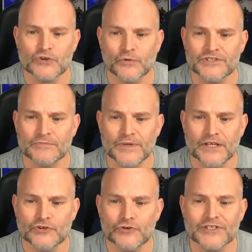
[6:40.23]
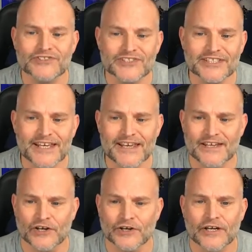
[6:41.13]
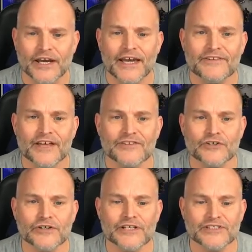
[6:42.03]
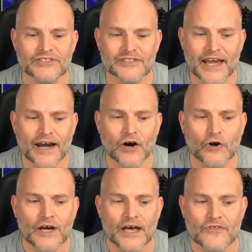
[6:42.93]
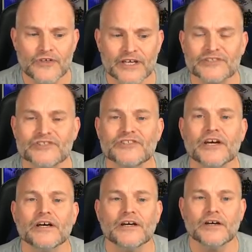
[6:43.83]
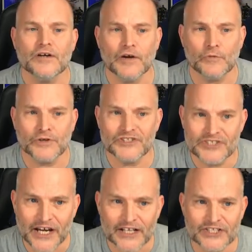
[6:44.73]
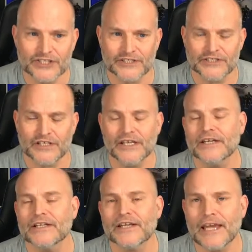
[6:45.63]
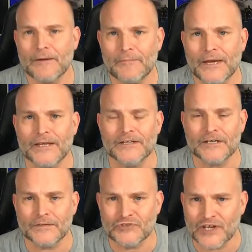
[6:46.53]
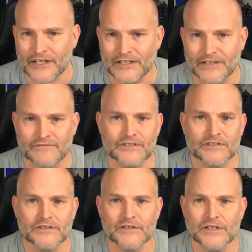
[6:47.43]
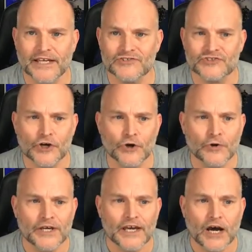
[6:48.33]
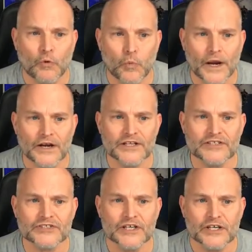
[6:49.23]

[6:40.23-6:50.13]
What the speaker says: is going to be. You can see here that there is now this reduction in campaign objectives. And so awareness,